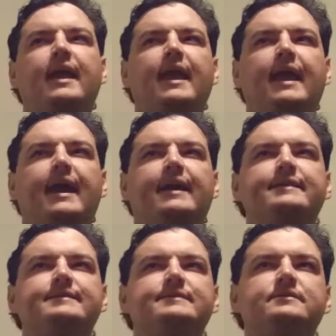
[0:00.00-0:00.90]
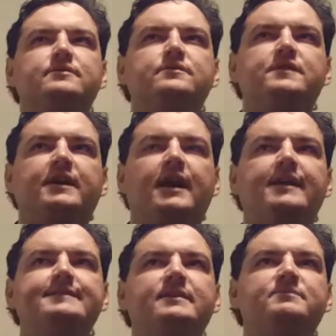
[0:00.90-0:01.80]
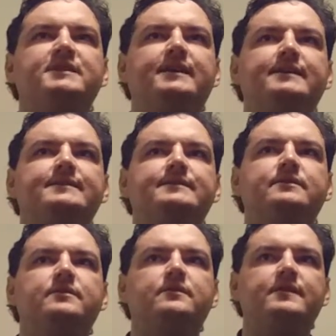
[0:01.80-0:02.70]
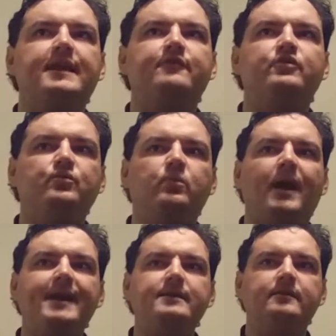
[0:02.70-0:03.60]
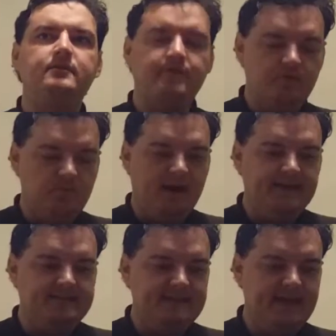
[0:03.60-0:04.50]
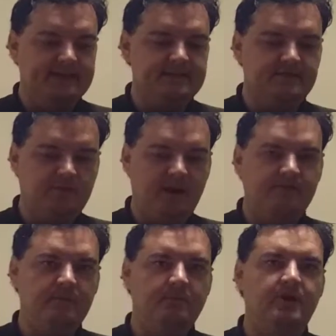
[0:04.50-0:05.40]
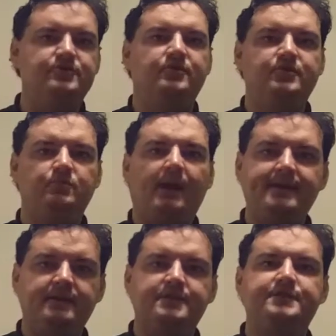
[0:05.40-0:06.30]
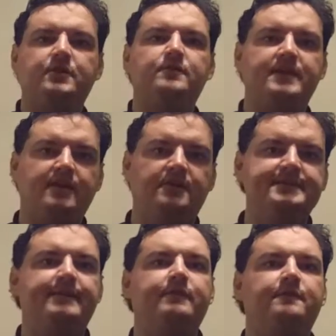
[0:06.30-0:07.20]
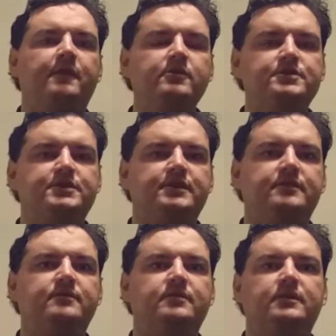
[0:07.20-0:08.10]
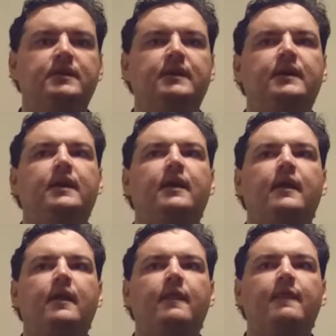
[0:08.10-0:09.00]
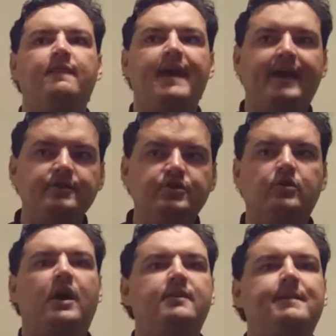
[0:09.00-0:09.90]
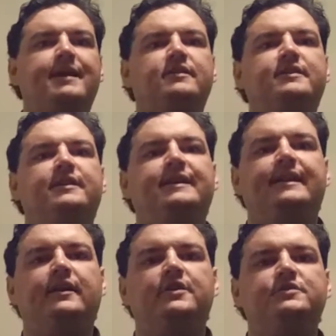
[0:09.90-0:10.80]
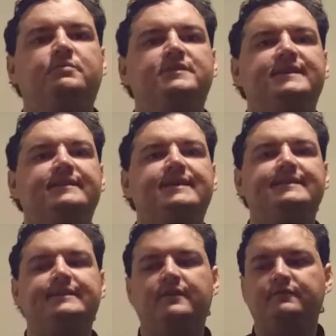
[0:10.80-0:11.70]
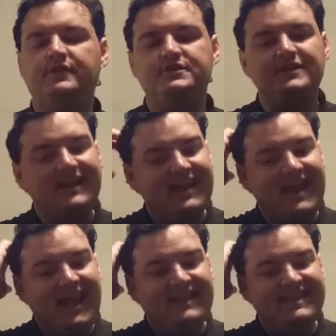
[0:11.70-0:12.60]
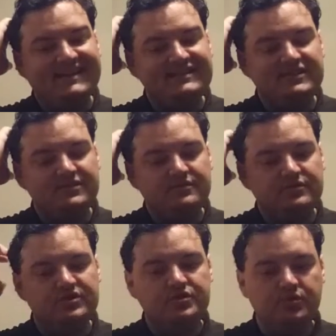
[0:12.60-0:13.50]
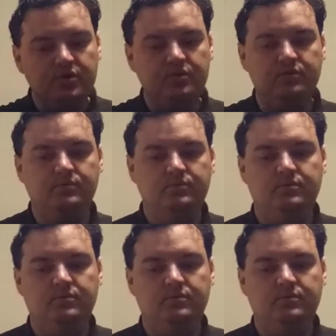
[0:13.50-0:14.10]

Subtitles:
And the concept is that if you write a test for every module, you write an assert that calls every function, that you're automatically going to get 100% test coverage. And that's true.